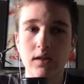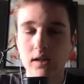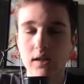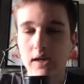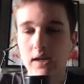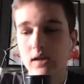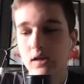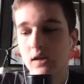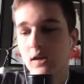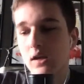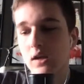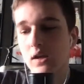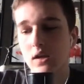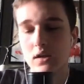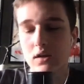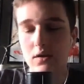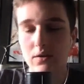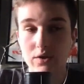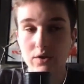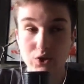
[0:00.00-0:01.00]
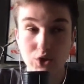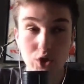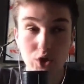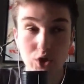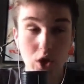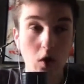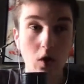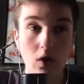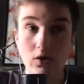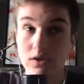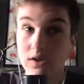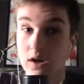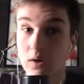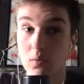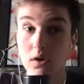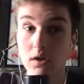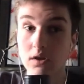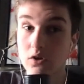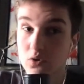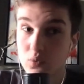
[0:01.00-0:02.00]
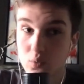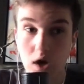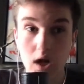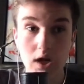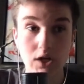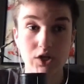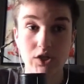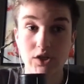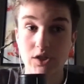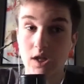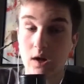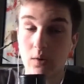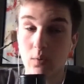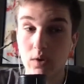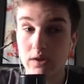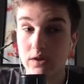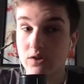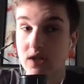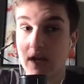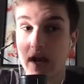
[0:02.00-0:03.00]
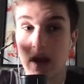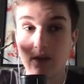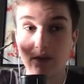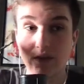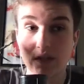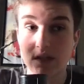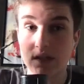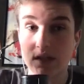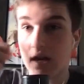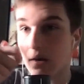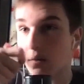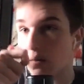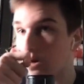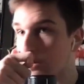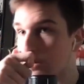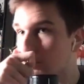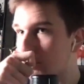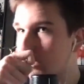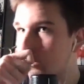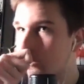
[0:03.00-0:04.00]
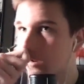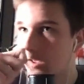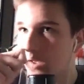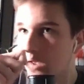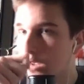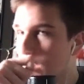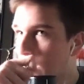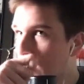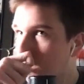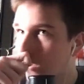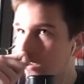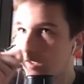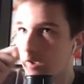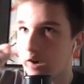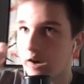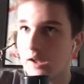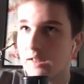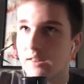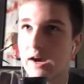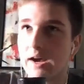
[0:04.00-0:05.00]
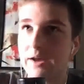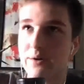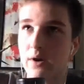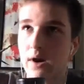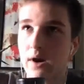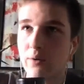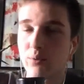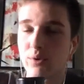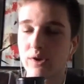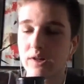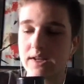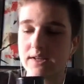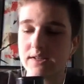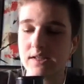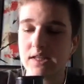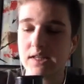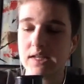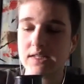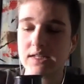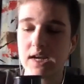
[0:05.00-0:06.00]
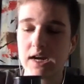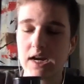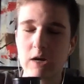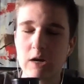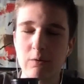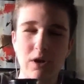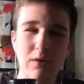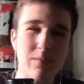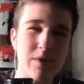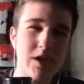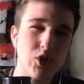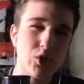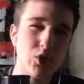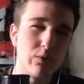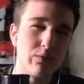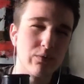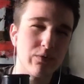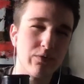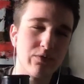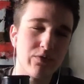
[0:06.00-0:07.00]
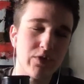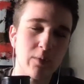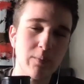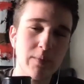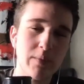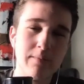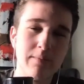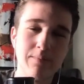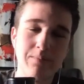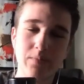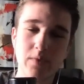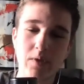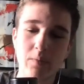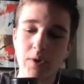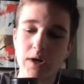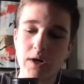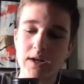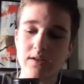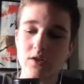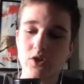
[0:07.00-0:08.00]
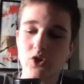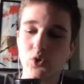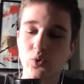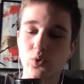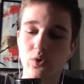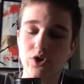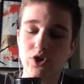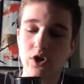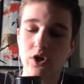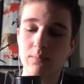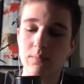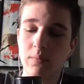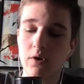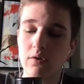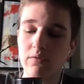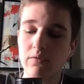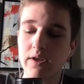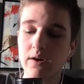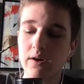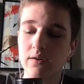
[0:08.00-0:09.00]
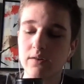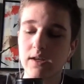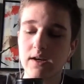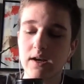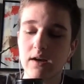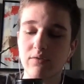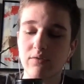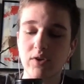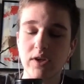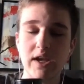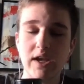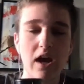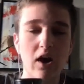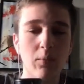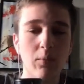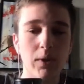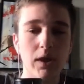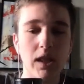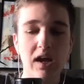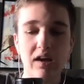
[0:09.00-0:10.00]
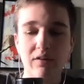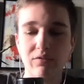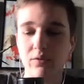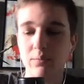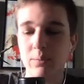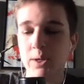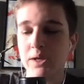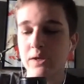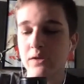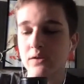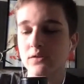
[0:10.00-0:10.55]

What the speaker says: Like, there's cars that I want, there's watches that I want, there's houses that I want. But I realize that that's not going to bring me true fulfillment. But as a short term motivator, they definitely help a lot for me.